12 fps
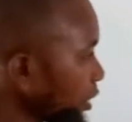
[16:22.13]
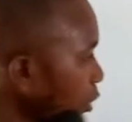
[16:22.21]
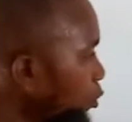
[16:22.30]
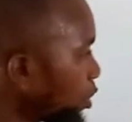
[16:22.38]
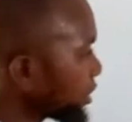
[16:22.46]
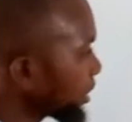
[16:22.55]

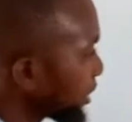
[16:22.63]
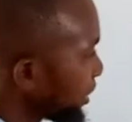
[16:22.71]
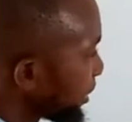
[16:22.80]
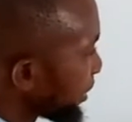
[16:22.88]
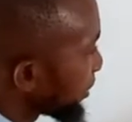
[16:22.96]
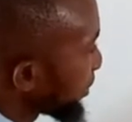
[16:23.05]
One
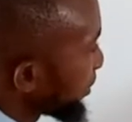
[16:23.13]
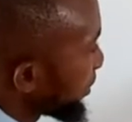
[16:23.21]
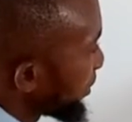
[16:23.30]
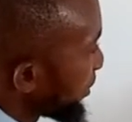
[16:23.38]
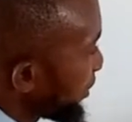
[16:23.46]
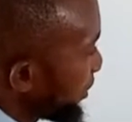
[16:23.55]
thing is
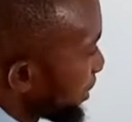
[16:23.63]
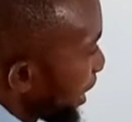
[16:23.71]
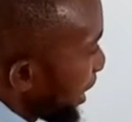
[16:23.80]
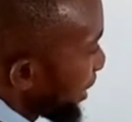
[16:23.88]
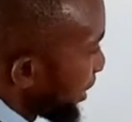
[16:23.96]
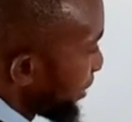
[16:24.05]
this
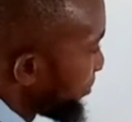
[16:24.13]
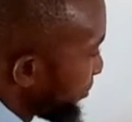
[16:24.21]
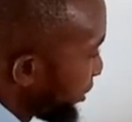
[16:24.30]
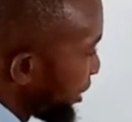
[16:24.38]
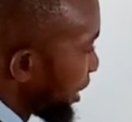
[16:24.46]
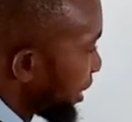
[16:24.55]

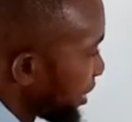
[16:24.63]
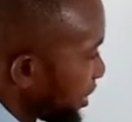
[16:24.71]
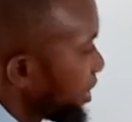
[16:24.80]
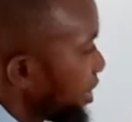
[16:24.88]
diagram here.